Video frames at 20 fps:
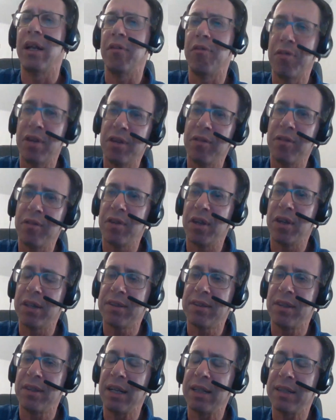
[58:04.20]
Aviv
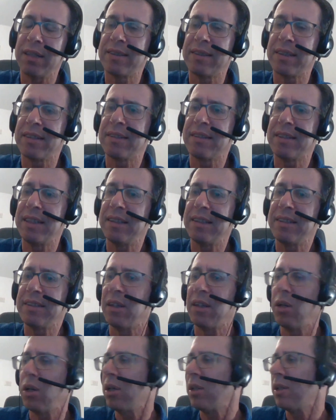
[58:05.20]
and succeeds a
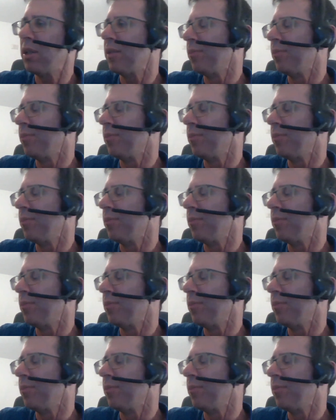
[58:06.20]
lot.